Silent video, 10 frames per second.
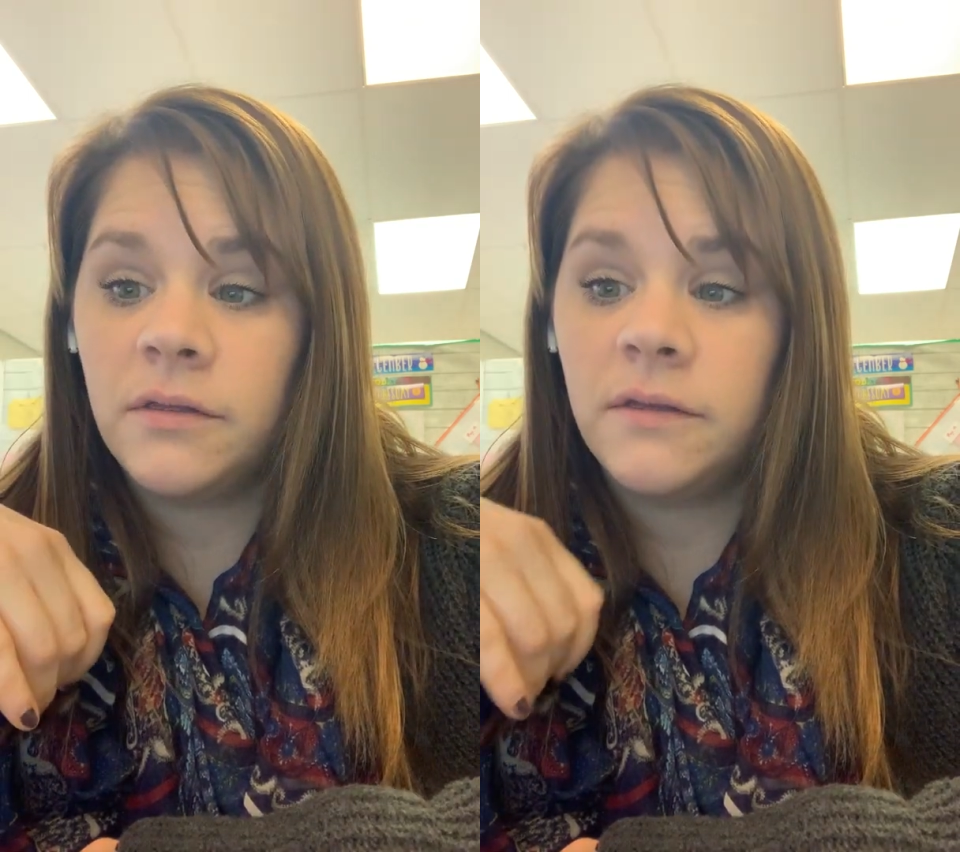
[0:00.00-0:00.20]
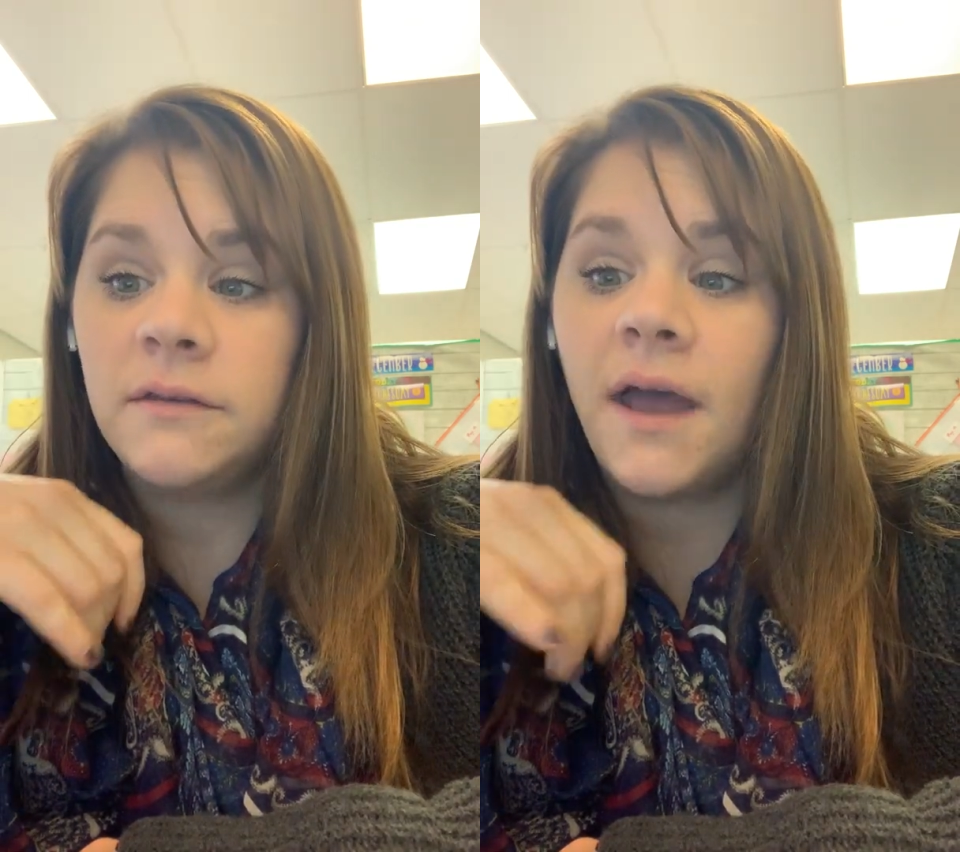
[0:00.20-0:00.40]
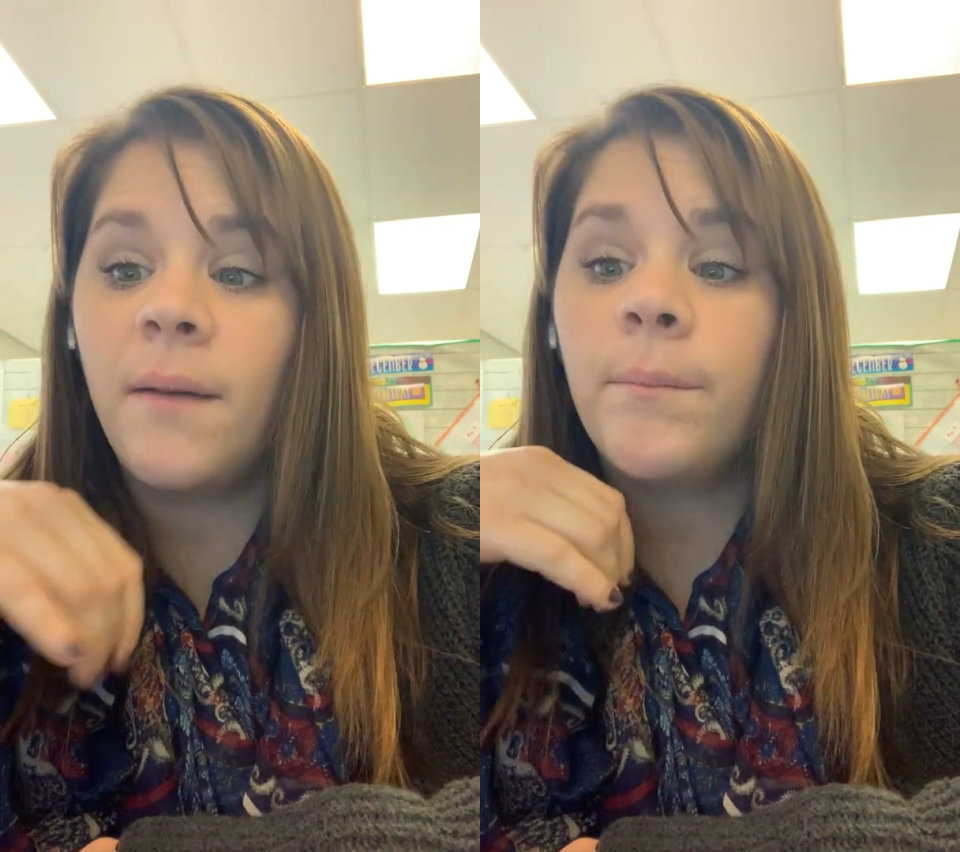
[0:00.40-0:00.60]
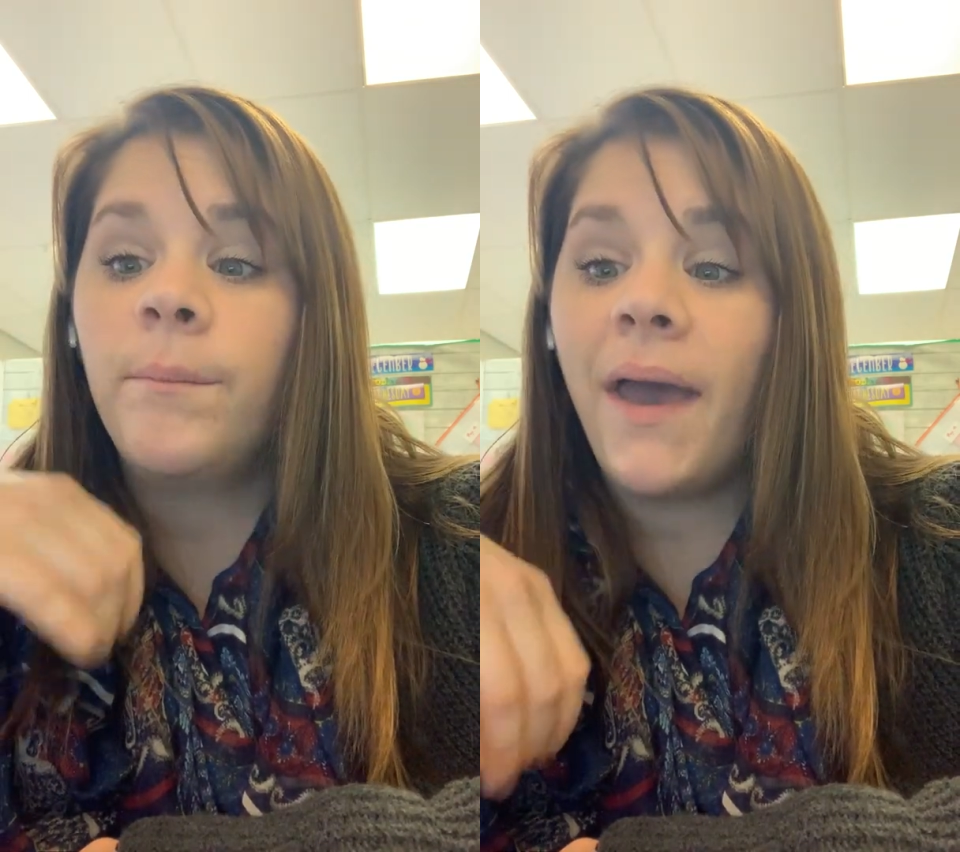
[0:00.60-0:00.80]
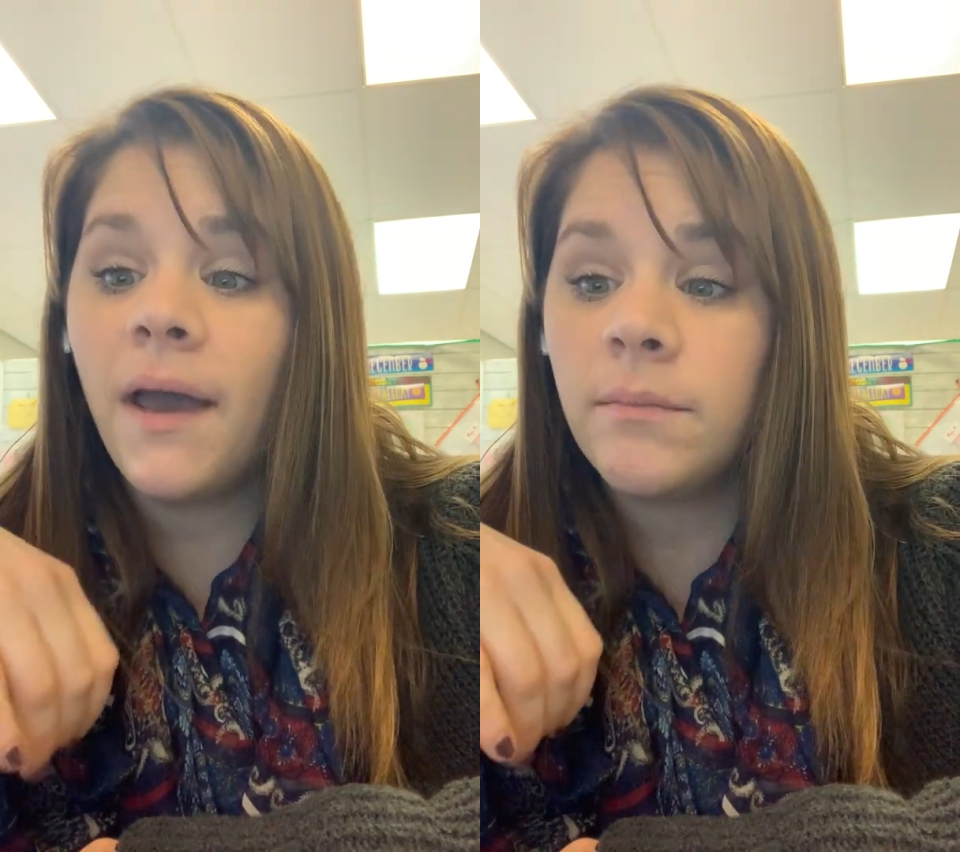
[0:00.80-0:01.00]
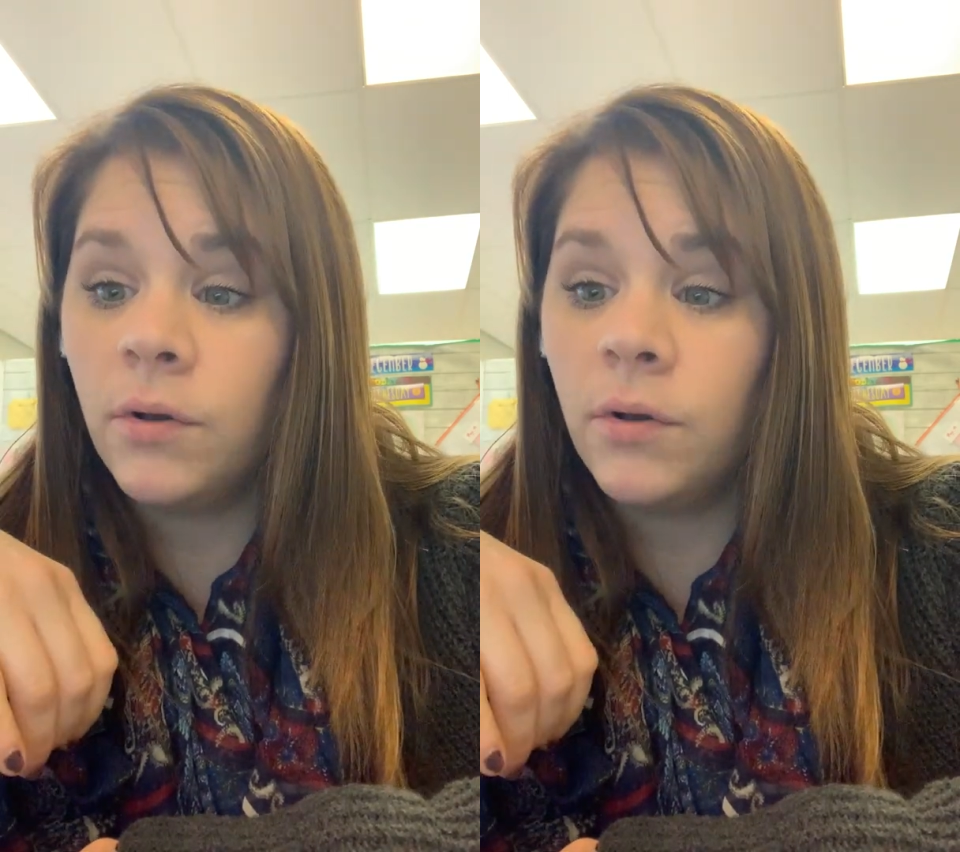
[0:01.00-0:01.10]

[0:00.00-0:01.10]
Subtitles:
The top back